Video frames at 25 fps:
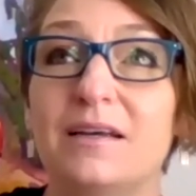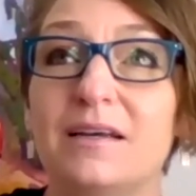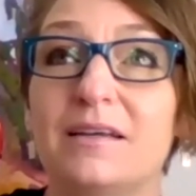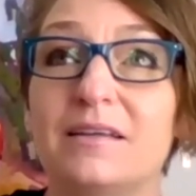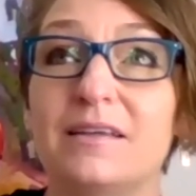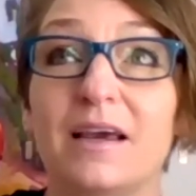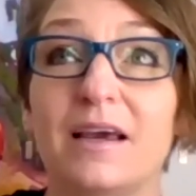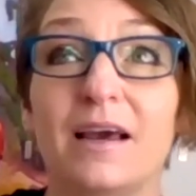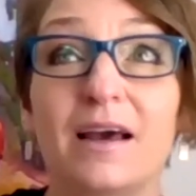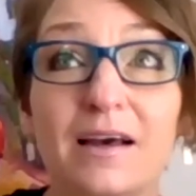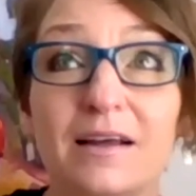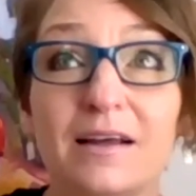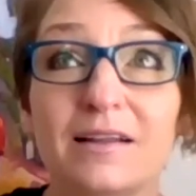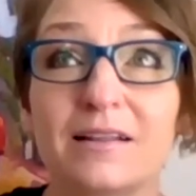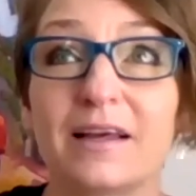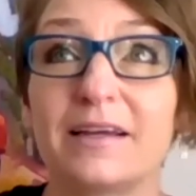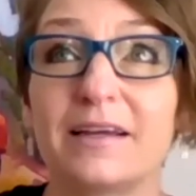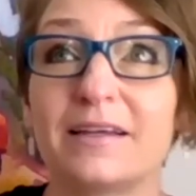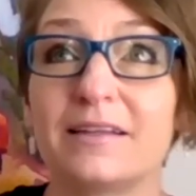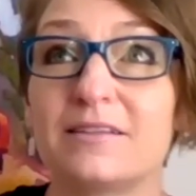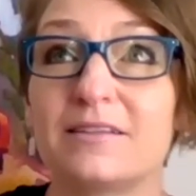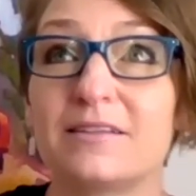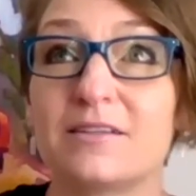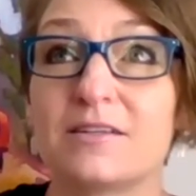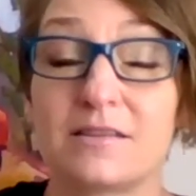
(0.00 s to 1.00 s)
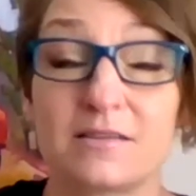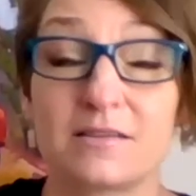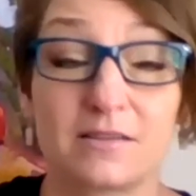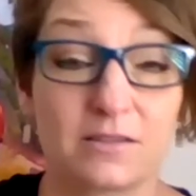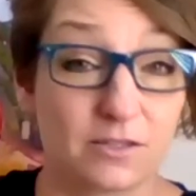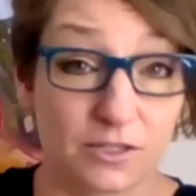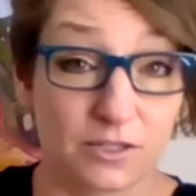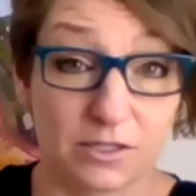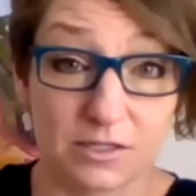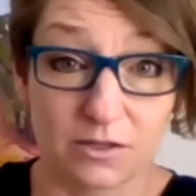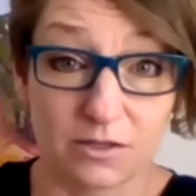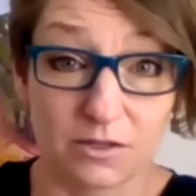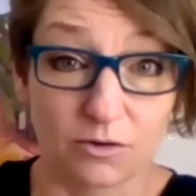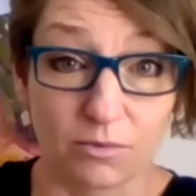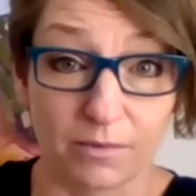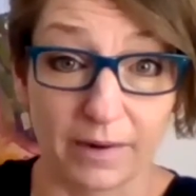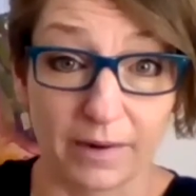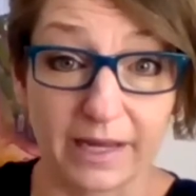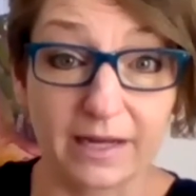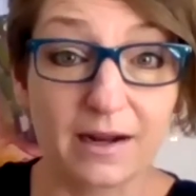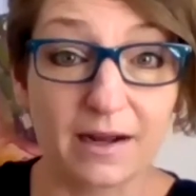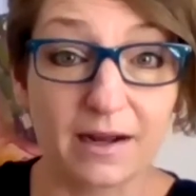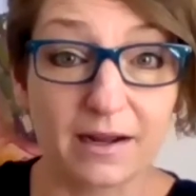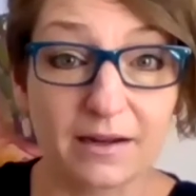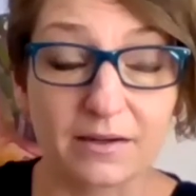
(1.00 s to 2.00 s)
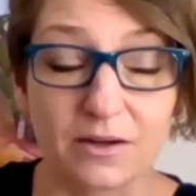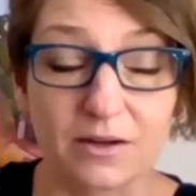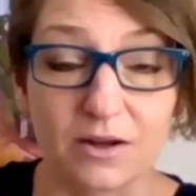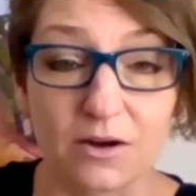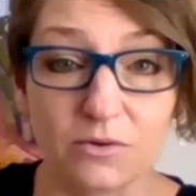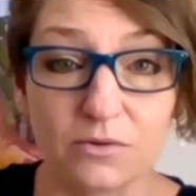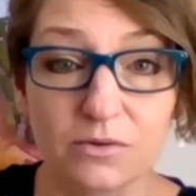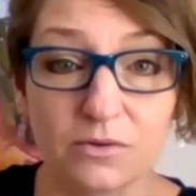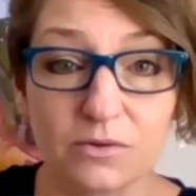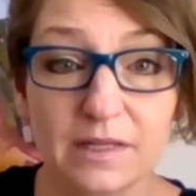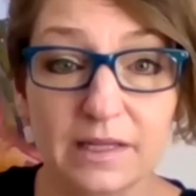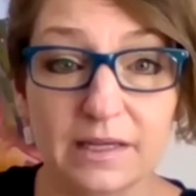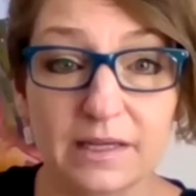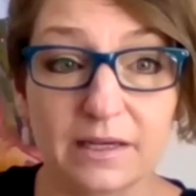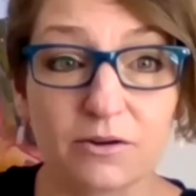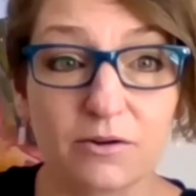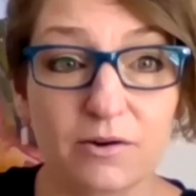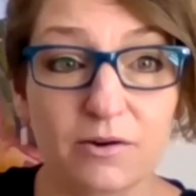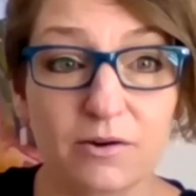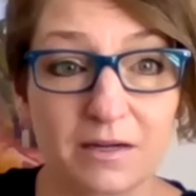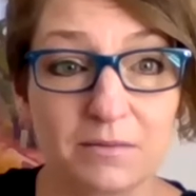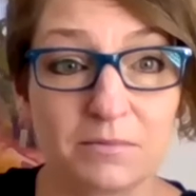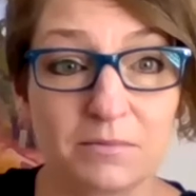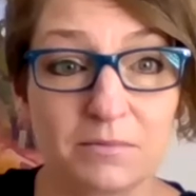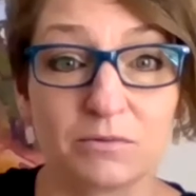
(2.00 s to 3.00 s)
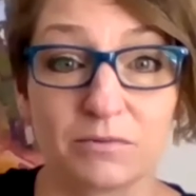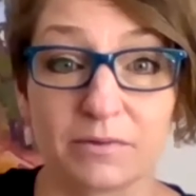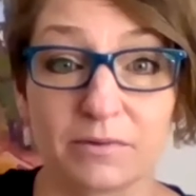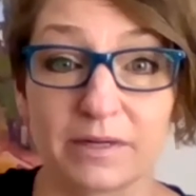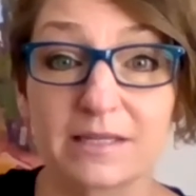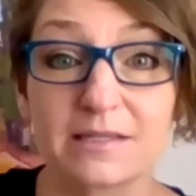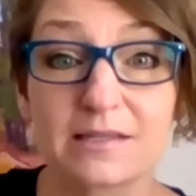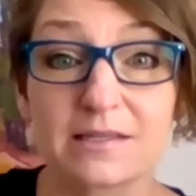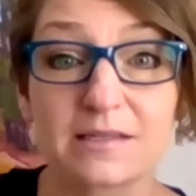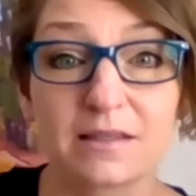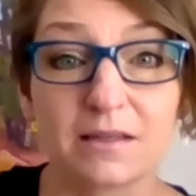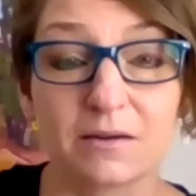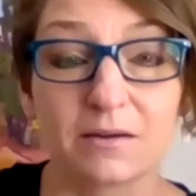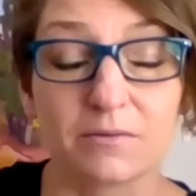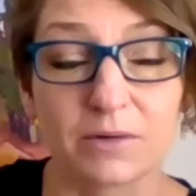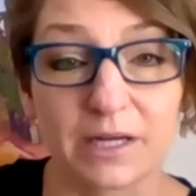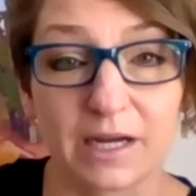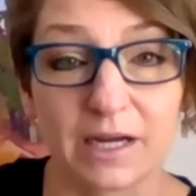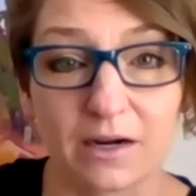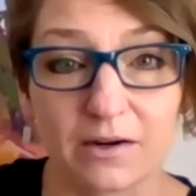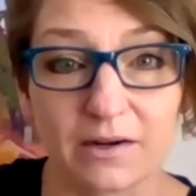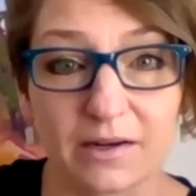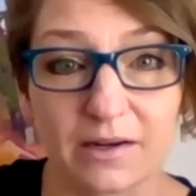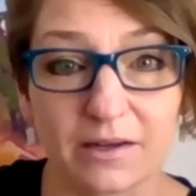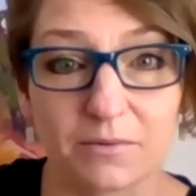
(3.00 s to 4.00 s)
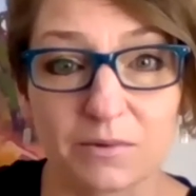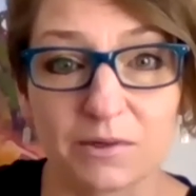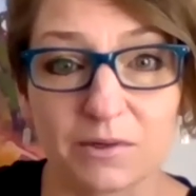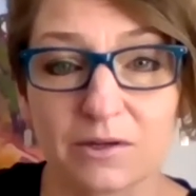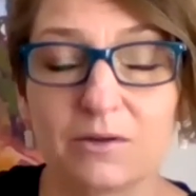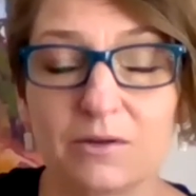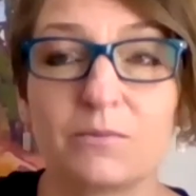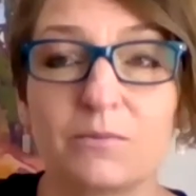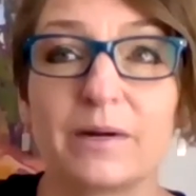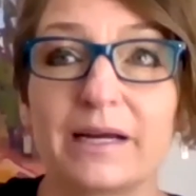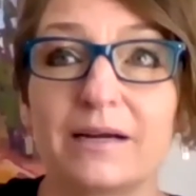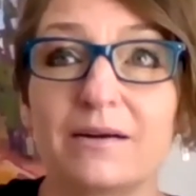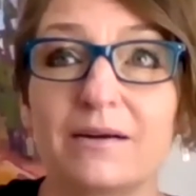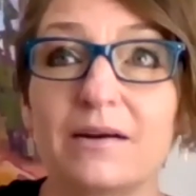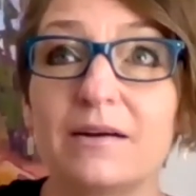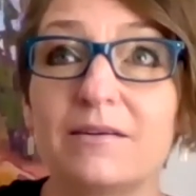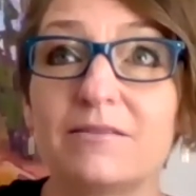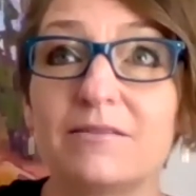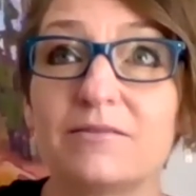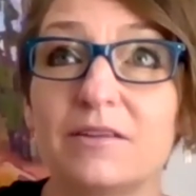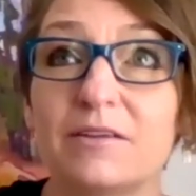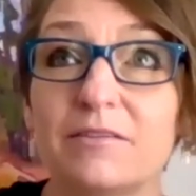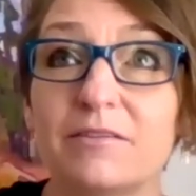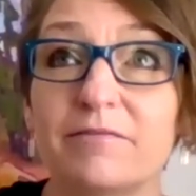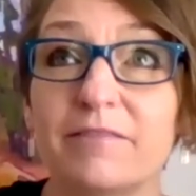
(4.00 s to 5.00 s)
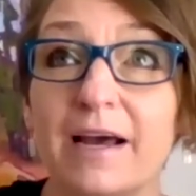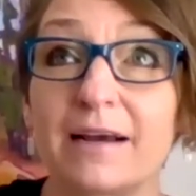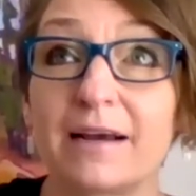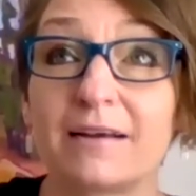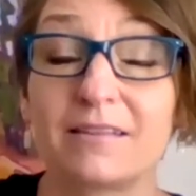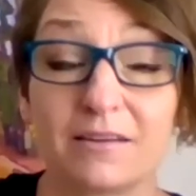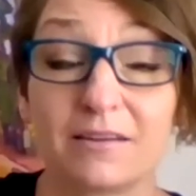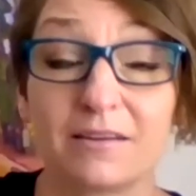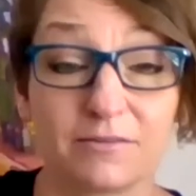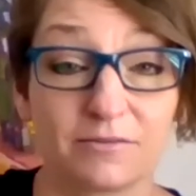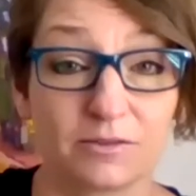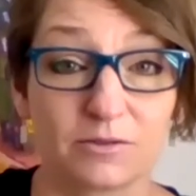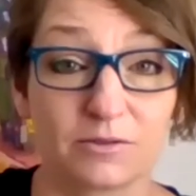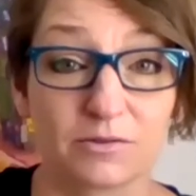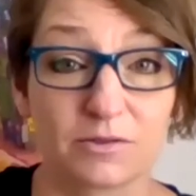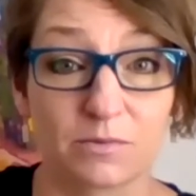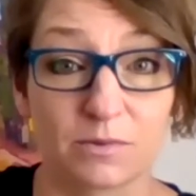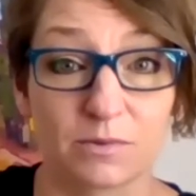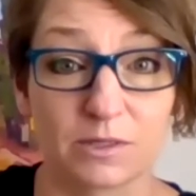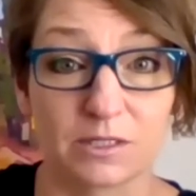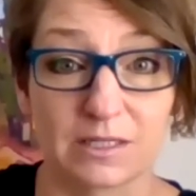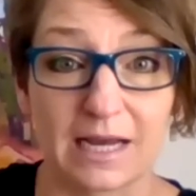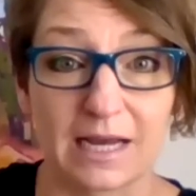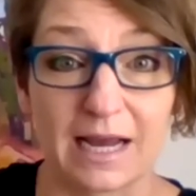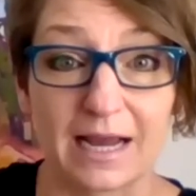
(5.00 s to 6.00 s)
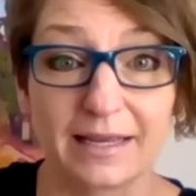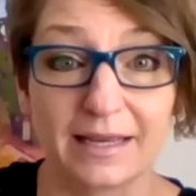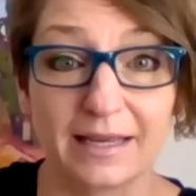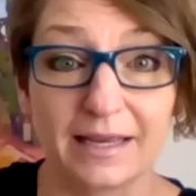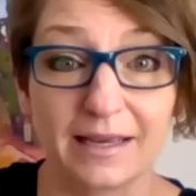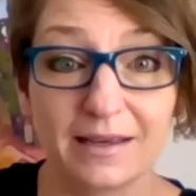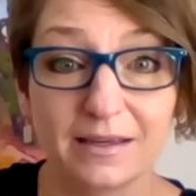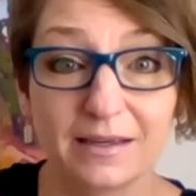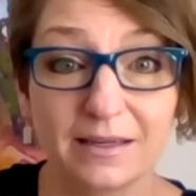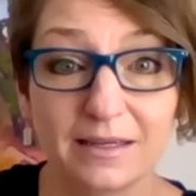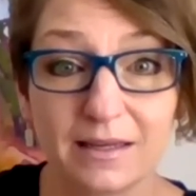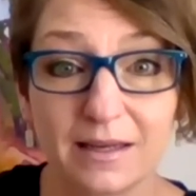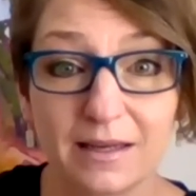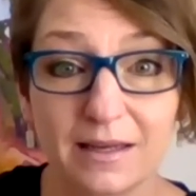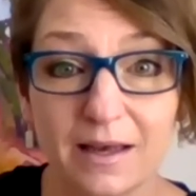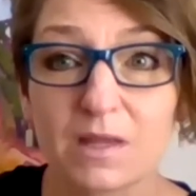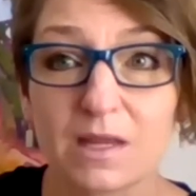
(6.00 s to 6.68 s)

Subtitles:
just the great unknown, the incredible risk that we already were aware of, the fact that folks were dying,